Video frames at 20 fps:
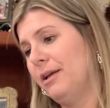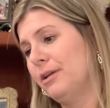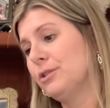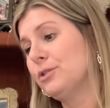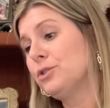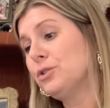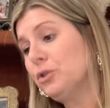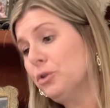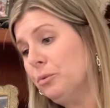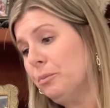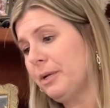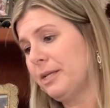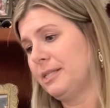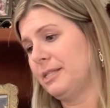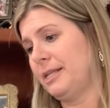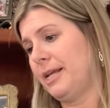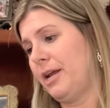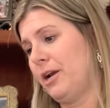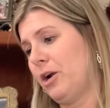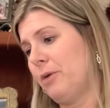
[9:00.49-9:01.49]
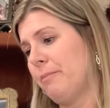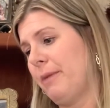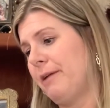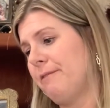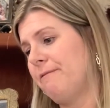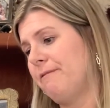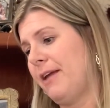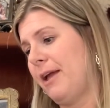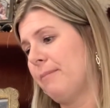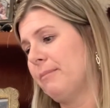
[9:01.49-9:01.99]
2 months later, my
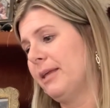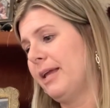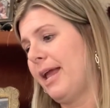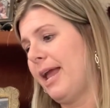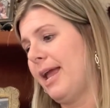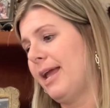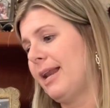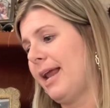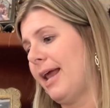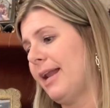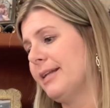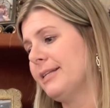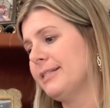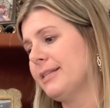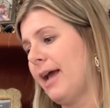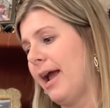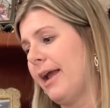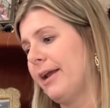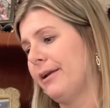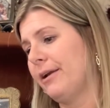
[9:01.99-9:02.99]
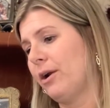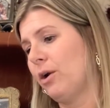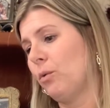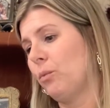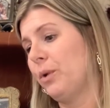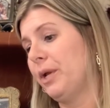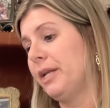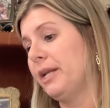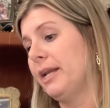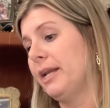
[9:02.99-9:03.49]
family ate at a diner we'd